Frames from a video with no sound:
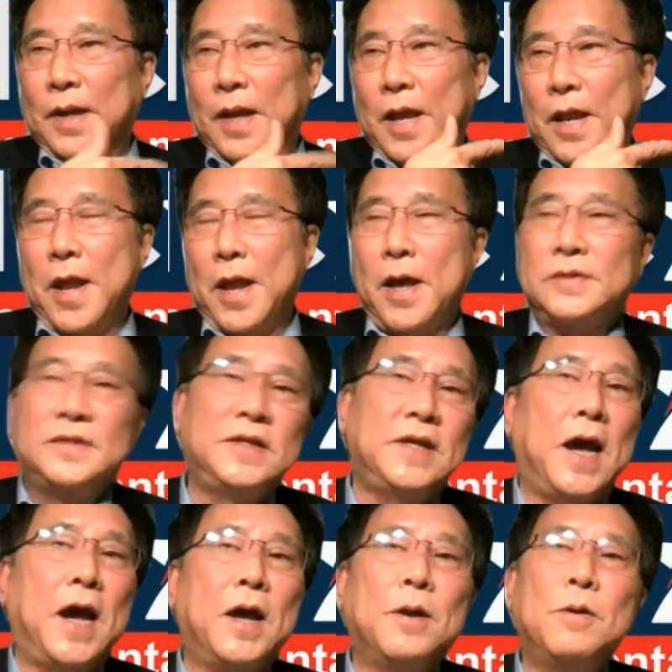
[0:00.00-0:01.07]
in uh,
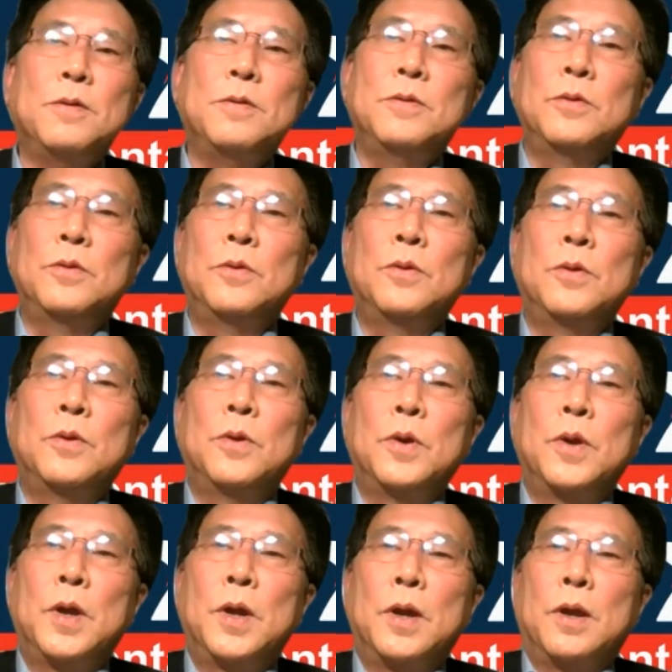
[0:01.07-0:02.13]
Seattle,
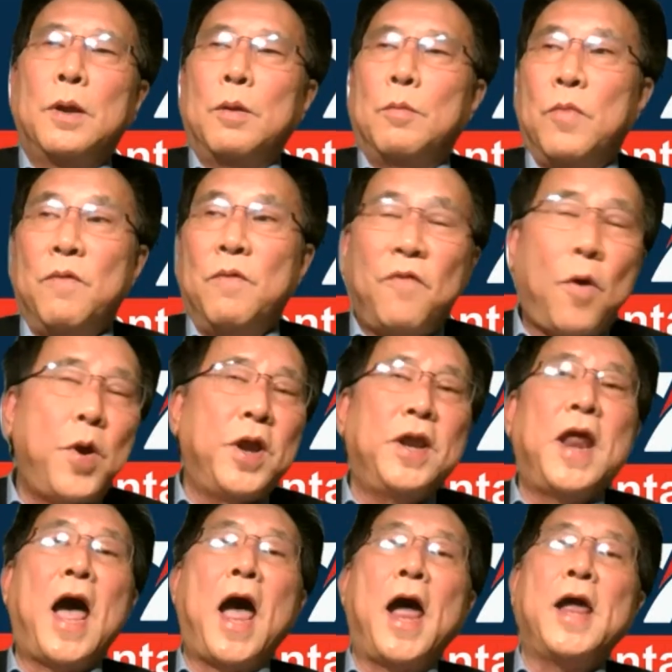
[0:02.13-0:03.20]
before he
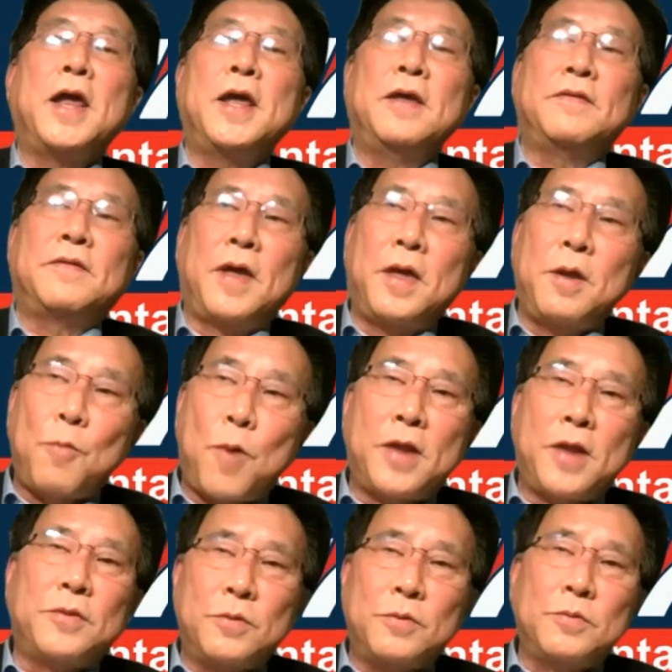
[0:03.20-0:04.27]
died, he said he
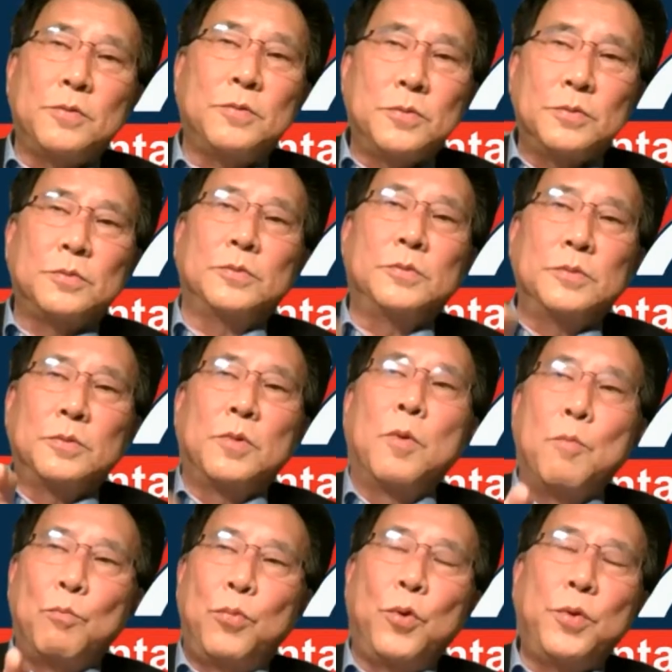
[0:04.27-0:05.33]
wanted to
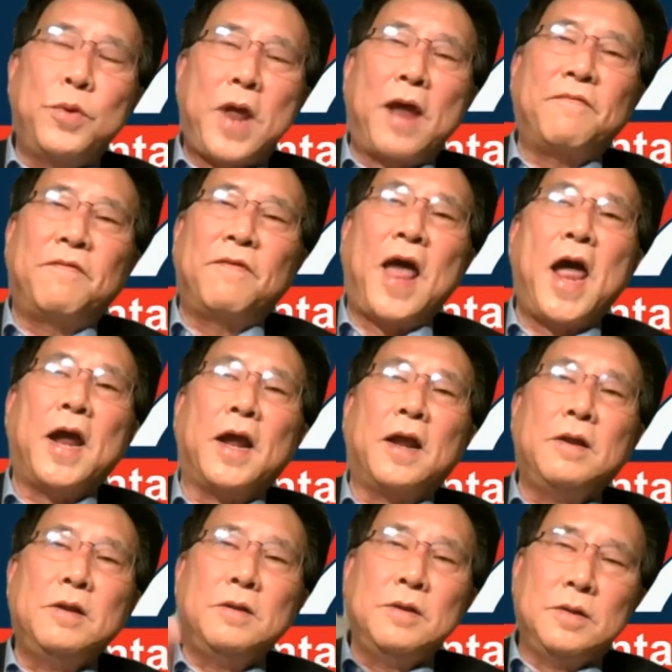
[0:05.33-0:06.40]
put that flag,
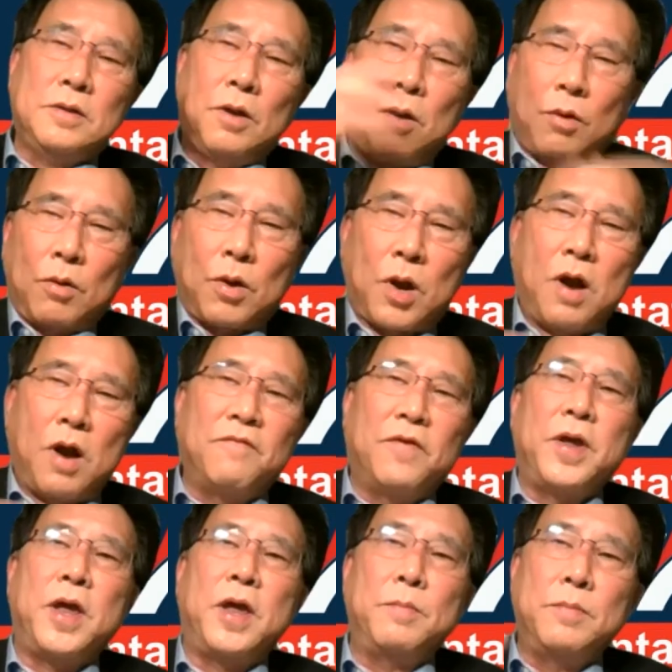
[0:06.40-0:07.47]
cover
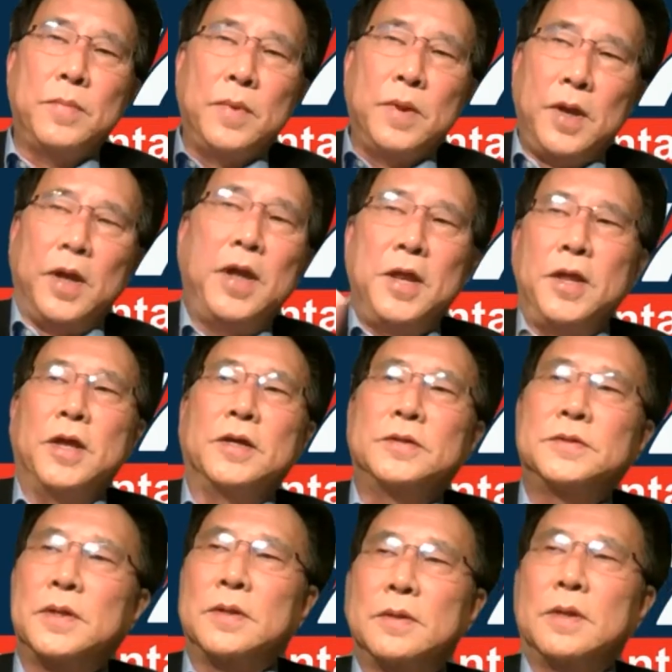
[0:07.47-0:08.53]
him in
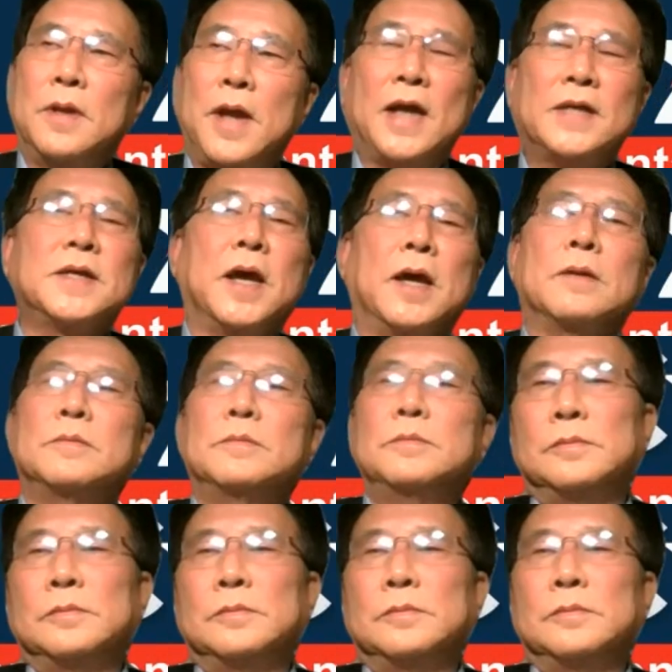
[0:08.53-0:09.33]
his gas cap,